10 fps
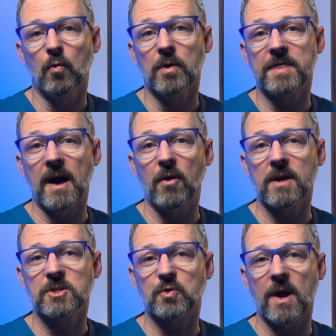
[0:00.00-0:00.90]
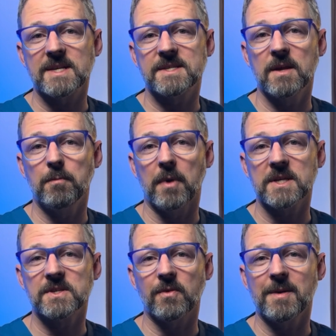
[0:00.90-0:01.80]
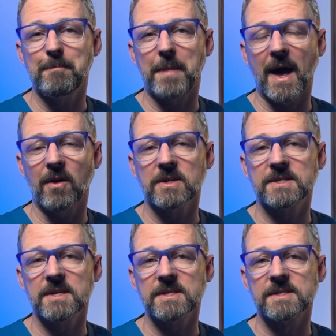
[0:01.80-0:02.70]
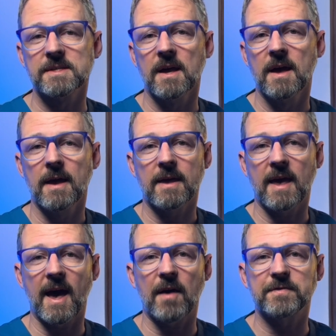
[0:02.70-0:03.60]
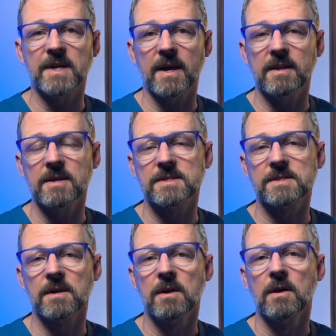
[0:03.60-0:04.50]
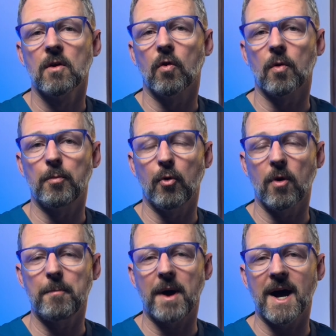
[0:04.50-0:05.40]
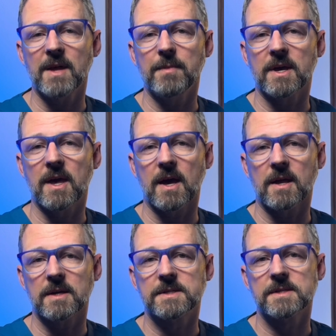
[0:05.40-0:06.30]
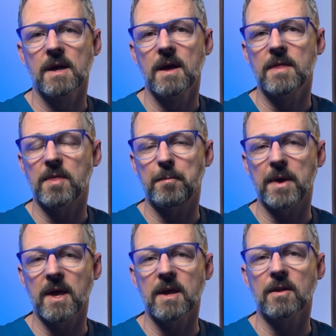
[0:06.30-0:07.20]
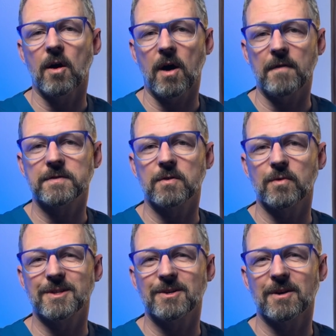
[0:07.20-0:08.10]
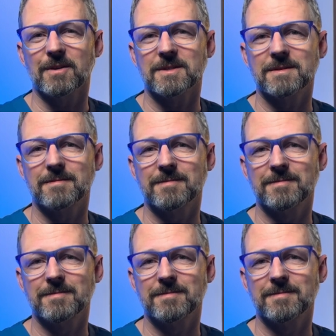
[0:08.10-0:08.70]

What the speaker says: Without addressing muscle imbalances, calf tightness, or poor body mechanics, the pain often returns.